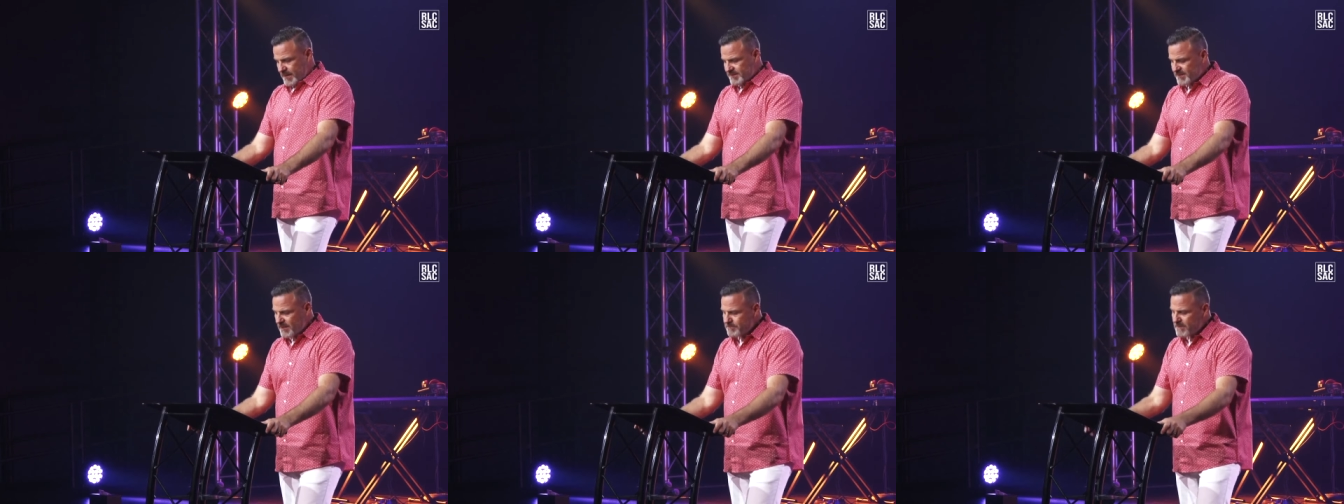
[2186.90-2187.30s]

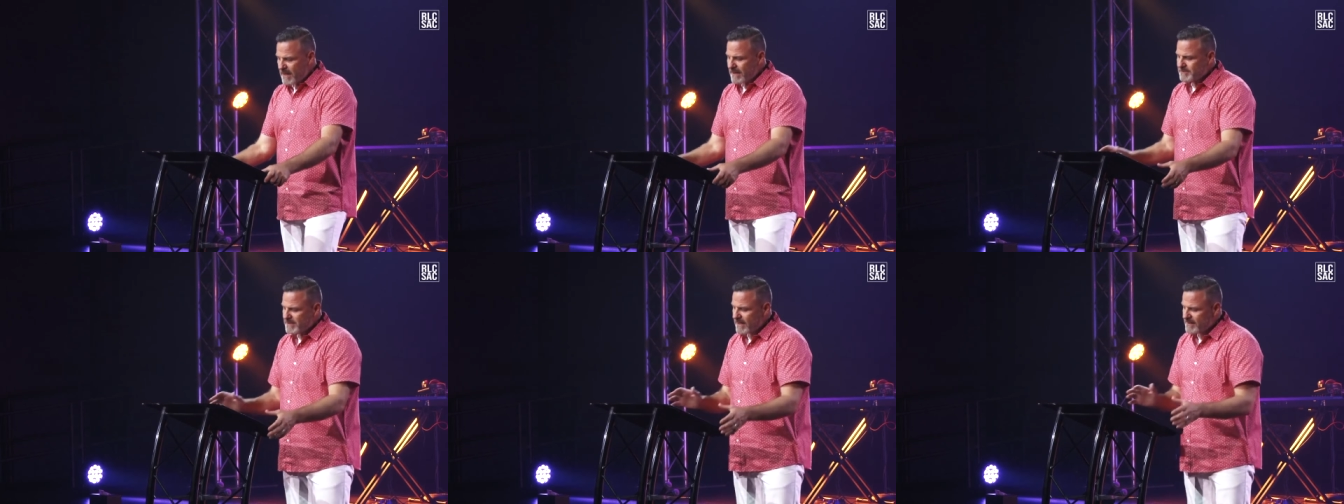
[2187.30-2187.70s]
And
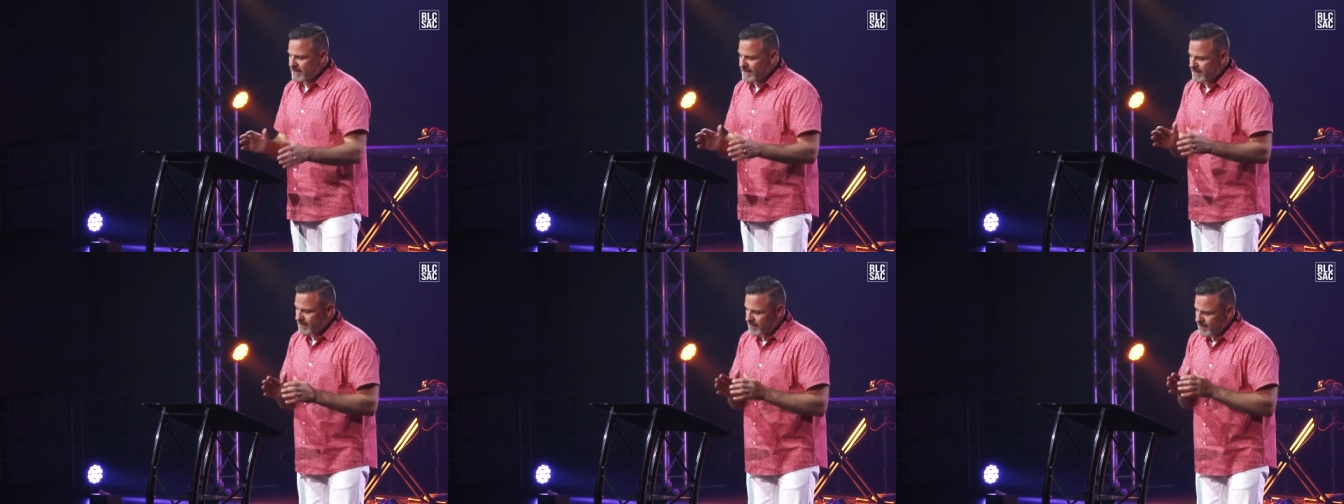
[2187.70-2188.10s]
sometimes I
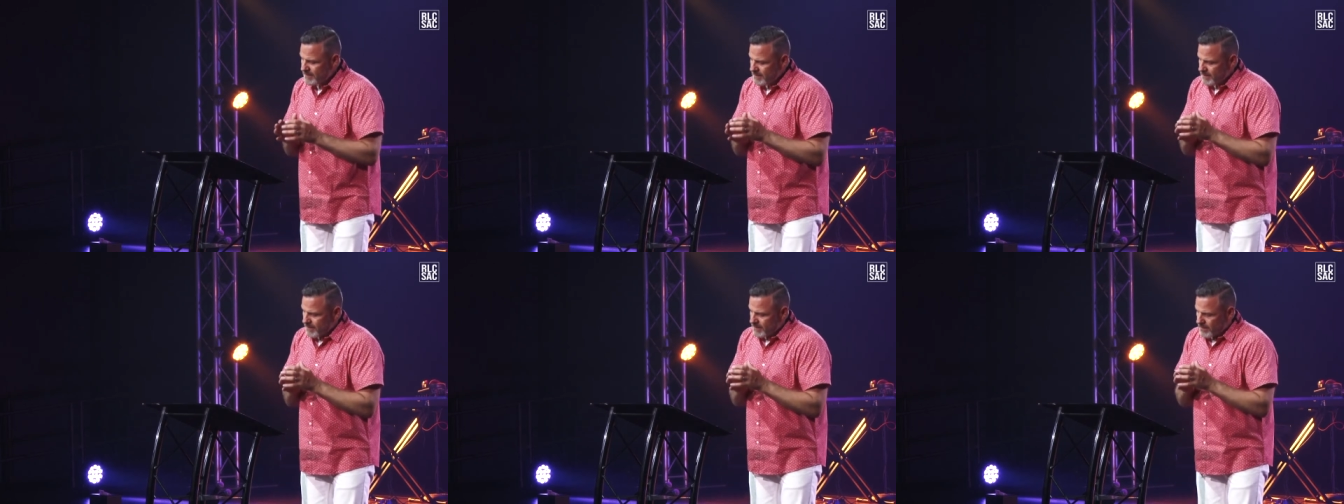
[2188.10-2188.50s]
think
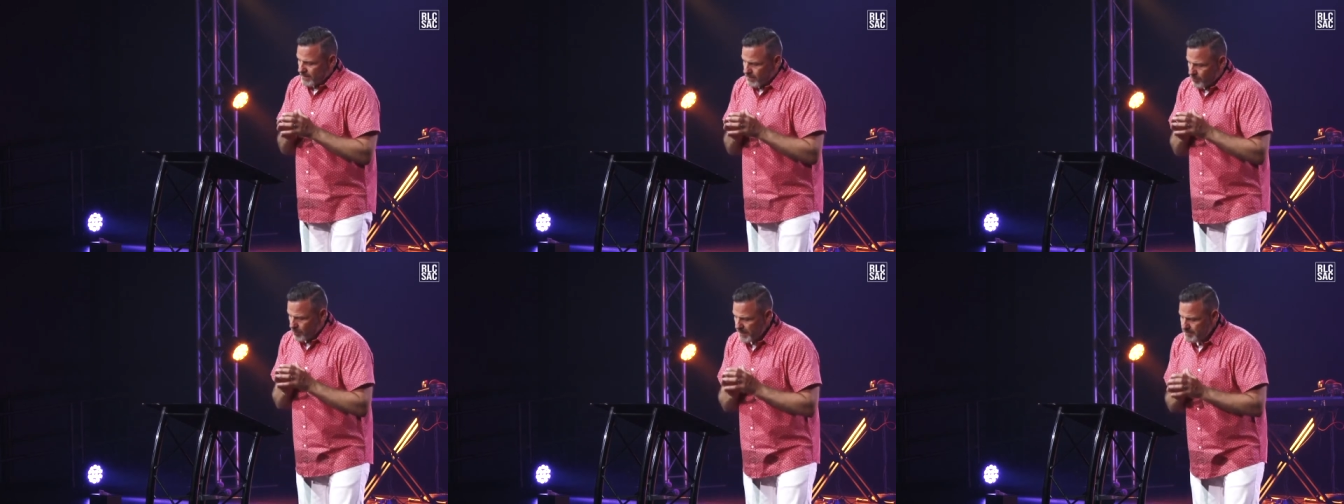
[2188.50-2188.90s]

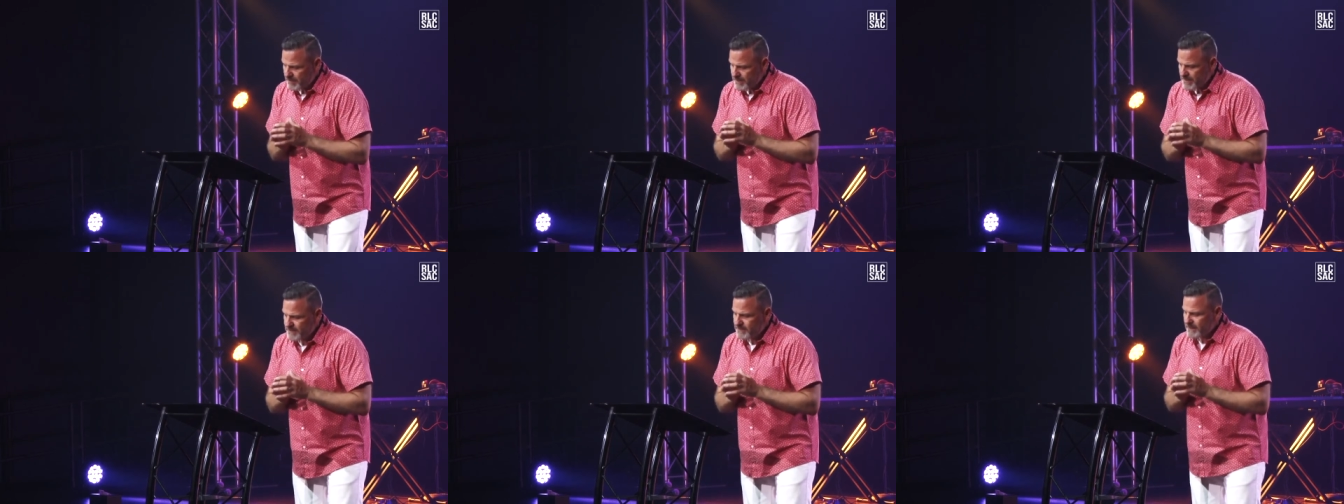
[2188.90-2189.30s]
we
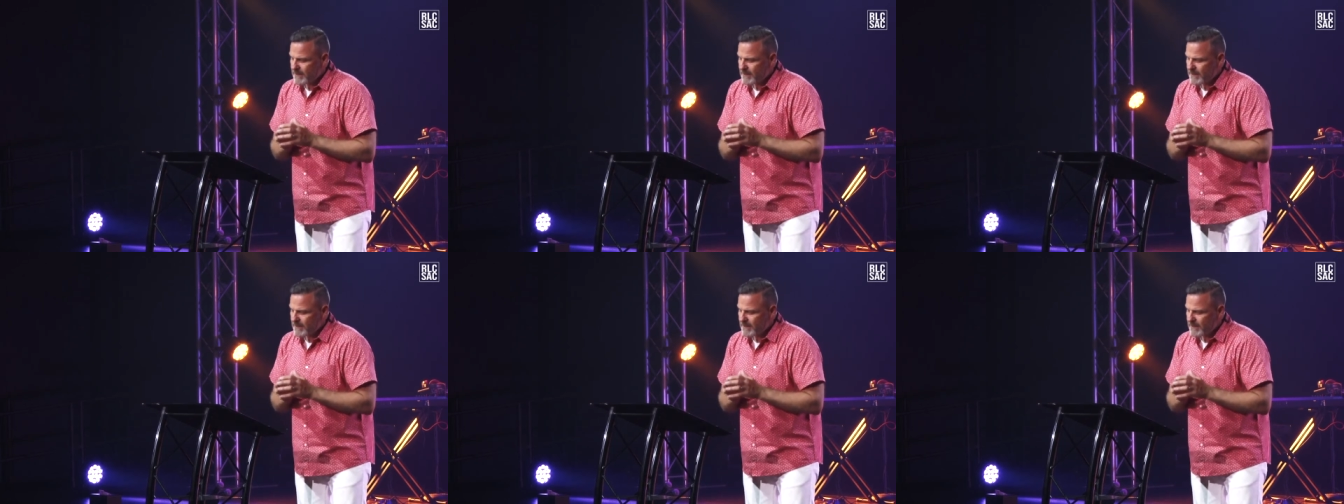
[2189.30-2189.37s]
believe